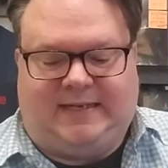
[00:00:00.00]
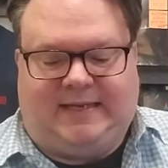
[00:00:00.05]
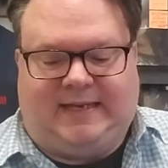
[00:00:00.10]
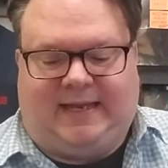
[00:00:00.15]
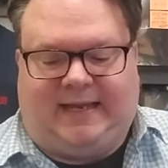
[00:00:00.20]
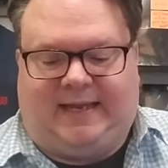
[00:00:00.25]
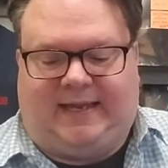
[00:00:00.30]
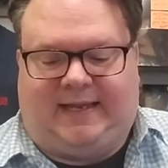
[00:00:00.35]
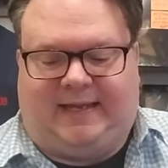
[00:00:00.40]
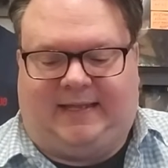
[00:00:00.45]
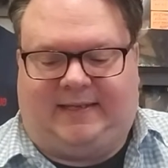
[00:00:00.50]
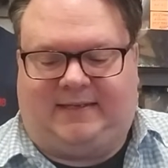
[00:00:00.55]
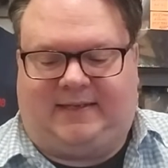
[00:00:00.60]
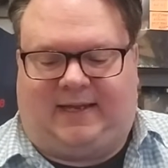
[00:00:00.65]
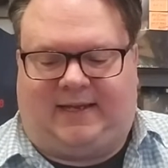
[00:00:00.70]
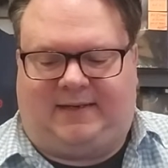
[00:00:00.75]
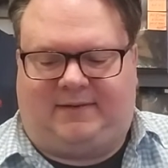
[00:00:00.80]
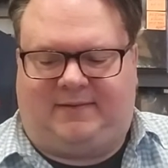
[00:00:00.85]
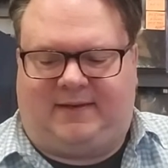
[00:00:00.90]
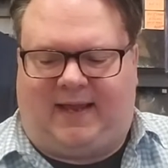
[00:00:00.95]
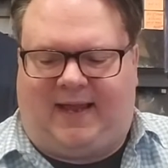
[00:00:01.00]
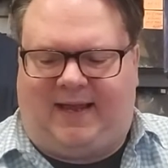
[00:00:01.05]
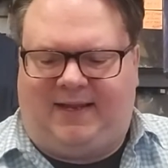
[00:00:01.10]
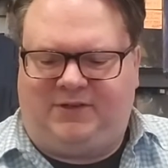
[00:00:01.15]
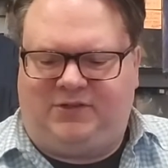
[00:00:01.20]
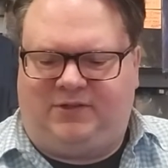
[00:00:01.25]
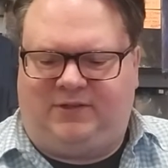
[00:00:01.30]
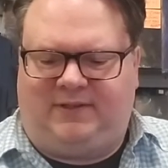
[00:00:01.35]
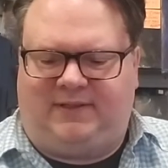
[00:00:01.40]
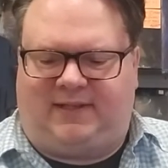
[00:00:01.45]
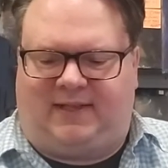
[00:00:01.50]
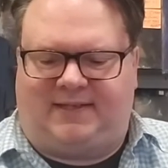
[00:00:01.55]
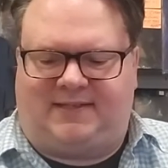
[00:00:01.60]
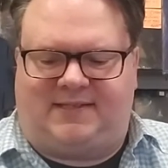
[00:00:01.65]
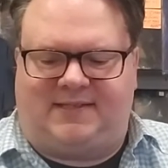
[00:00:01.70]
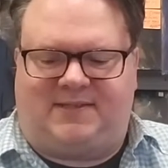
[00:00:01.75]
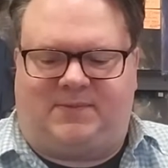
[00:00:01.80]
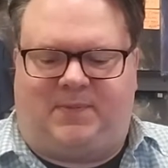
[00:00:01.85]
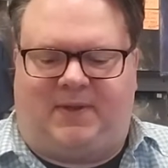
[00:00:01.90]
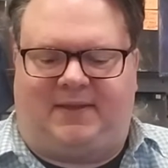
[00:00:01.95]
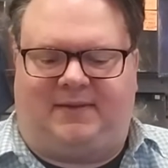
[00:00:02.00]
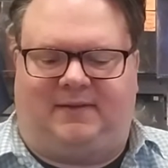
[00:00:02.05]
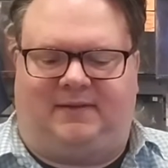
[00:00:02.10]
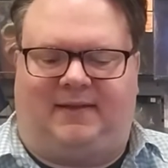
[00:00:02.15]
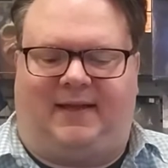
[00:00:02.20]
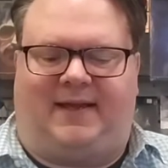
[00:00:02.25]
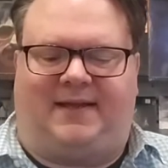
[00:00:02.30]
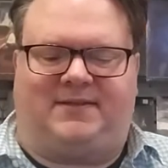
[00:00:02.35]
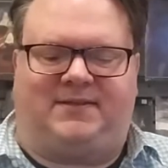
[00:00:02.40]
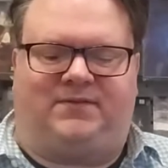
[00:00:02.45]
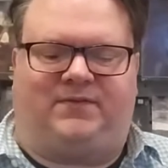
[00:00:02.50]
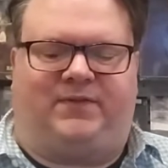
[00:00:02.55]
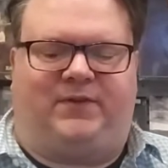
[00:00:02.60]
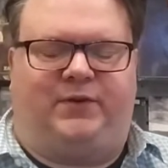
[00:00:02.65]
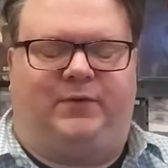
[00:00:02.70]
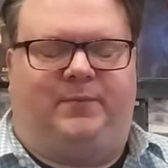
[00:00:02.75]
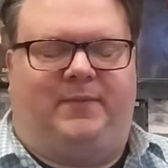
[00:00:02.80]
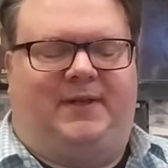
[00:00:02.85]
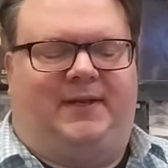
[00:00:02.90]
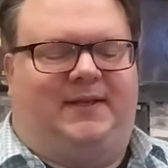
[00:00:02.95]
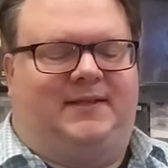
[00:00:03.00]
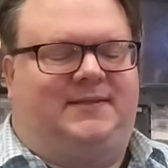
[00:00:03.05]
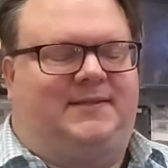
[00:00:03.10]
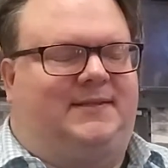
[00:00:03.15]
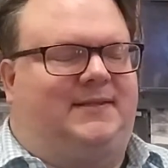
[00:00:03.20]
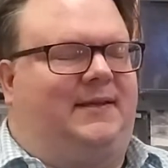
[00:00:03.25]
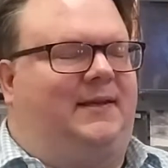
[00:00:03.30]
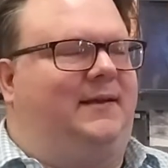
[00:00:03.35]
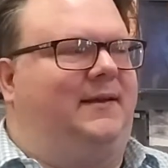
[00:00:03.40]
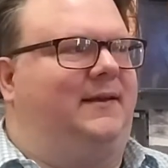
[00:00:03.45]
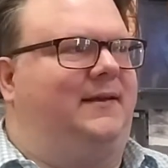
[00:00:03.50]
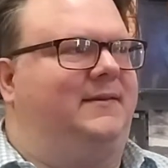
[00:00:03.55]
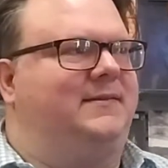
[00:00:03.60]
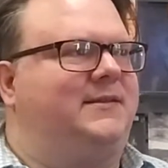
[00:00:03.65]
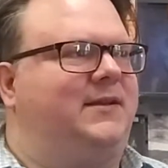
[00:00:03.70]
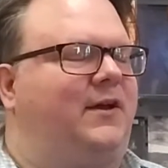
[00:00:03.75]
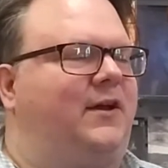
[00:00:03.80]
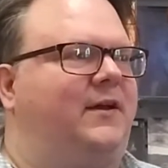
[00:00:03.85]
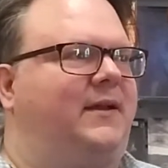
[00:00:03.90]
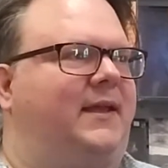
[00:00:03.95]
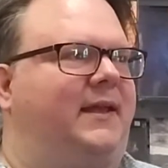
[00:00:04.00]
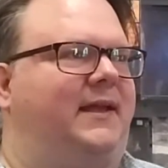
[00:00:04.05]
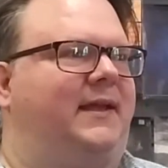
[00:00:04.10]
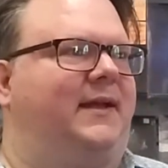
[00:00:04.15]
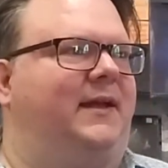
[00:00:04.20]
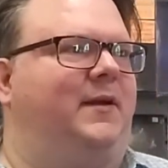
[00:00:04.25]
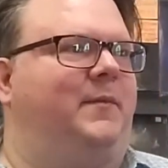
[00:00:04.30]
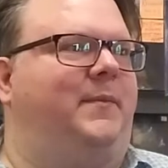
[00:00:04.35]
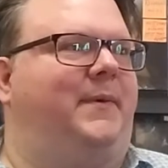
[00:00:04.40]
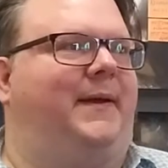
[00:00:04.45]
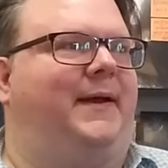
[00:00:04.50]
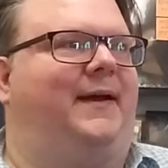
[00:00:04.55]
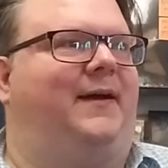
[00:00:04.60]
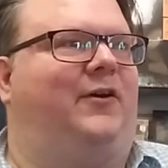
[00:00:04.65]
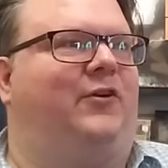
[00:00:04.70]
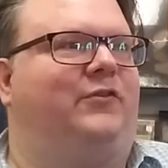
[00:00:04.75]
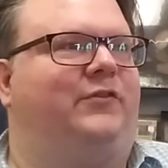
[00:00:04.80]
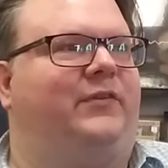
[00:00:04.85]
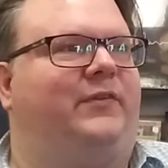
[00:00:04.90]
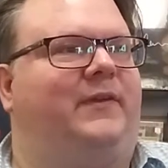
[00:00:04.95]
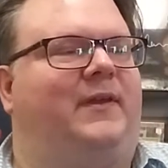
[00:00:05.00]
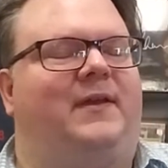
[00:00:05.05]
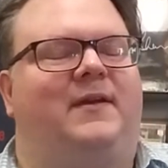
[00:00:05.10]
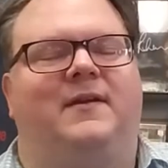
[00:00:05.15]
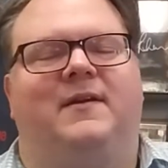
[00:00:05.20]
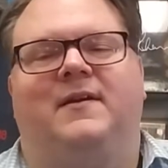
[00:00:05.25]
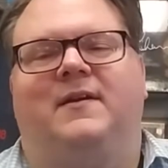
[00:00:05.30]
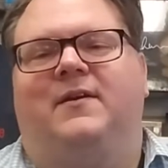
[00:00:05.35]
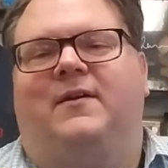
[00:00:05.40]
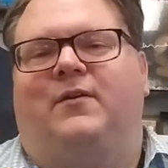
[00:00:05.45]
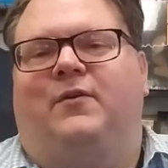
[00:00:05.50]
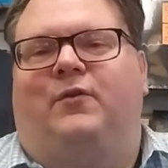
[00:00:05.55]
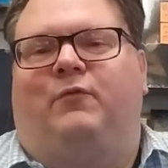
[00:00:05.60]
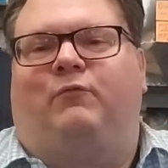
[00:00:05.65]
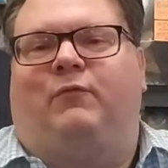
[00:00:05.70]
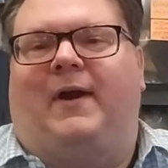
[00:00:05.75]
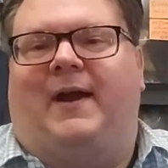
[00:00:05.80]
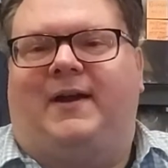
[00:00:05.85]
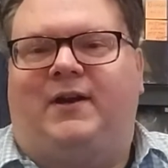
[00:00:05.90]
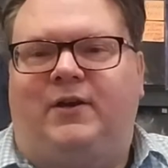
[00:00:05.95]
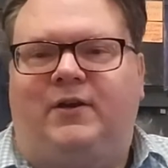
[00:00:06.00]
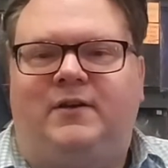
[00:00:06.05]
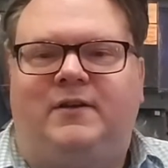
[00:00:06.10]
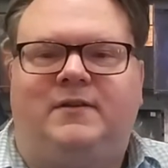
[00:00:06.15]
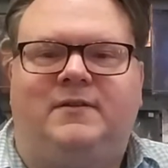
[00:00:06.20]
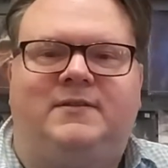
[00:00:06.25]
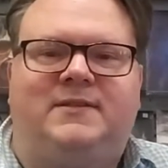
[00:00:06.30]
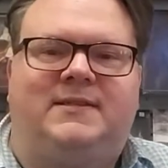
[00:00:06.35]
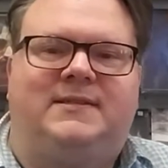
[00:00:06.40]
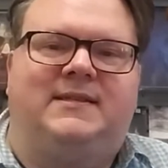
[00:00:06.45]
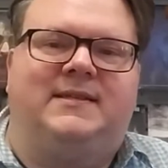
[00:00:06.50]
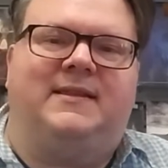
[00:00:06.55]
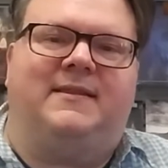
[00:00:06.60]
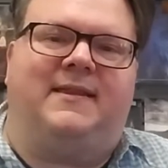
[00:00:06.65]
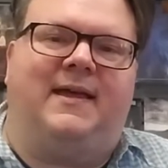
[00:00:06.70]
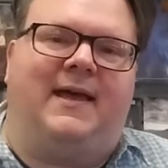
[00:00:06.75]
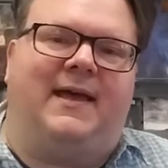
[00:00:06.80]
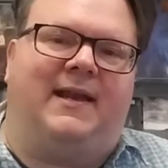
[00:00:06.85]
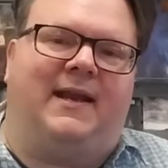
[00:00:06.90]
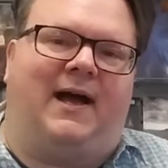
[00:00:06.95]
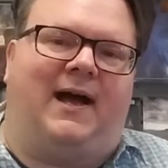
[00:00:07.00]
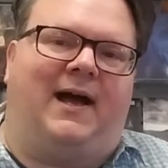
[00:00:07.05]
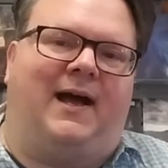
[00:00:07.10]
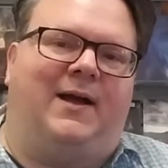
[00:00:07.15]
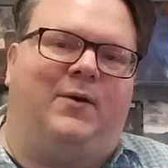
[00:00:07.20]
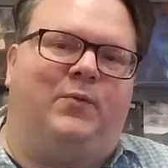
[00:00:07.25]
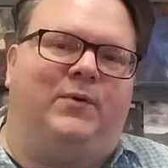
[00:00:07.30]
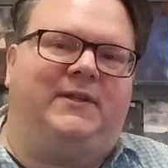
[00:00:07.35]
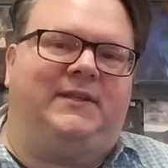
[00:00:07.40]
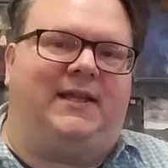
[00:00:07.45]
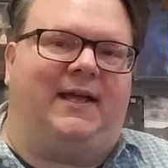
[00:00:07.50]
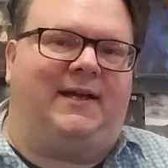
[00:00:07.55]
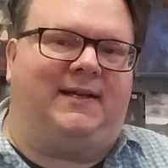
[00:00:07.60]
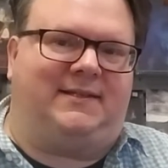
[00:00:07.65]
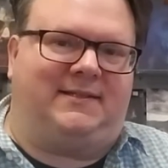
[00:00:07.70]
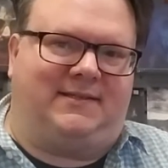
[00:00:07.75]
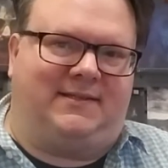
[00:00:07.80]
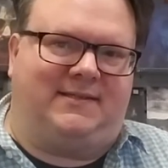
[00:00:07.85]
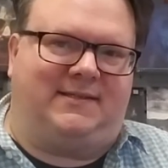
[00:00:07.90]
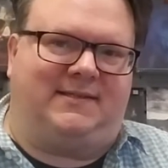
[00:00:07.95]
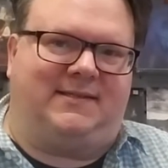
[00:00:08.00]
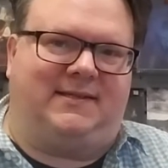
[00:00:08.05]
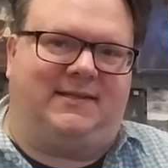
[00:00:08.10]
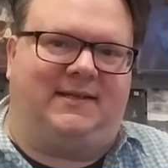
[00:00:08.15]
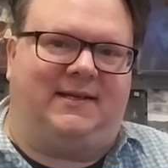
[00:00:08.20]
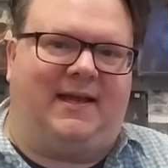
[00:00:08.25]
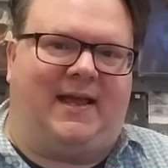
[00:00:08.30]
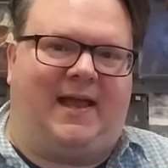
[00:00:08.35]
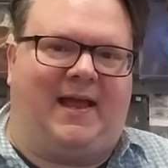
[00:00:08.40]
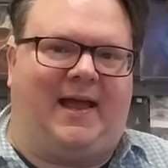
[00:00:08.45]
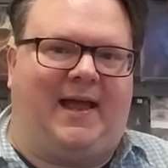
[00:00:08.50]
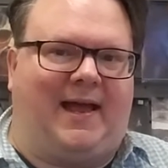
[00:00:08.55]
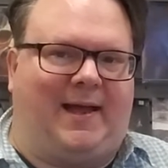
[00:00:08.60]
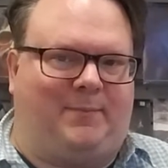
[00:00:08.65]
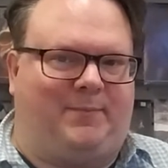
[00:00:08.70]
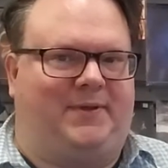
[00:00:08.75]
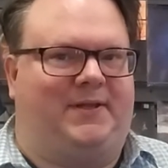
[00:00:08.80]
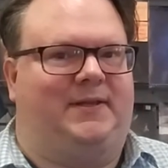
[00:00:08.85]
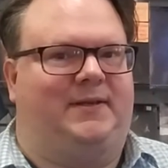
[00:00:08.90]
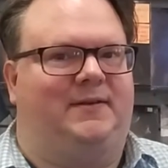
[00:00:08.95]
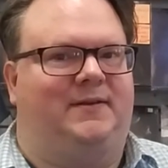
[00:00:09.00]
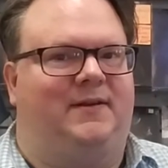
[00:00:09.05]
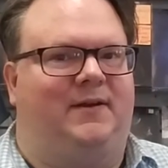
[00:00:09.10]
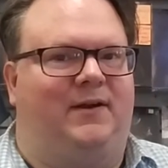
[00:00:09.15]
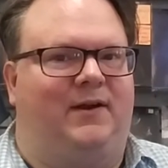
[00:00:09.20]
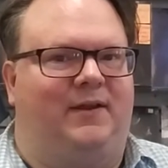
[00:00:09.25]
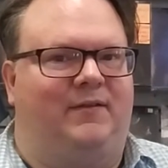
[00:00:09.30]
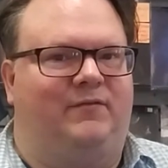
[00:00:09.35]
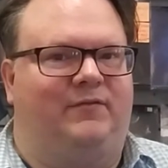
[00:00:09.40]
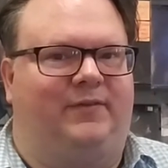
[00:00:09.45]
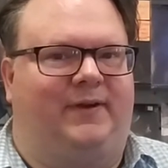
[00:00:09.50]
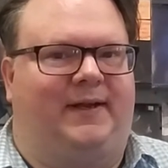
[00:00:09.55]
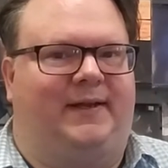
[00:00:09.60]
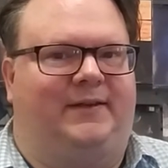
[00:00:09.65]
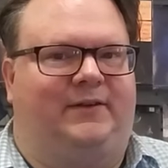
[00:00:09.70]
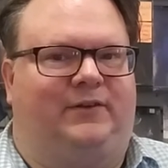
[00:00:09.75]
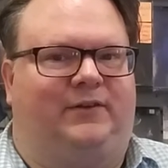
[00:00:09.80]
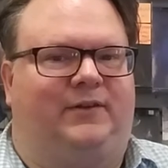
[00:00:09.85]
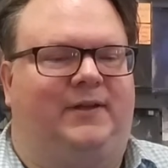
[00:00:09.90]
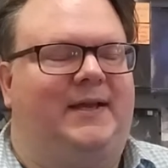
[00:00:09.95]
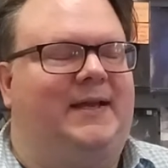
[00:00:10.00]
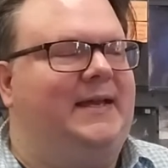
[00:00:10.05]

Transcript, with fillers: and I'd actually like to spend the last few minutes uh, talking about records that I would like to see happen on vinyl.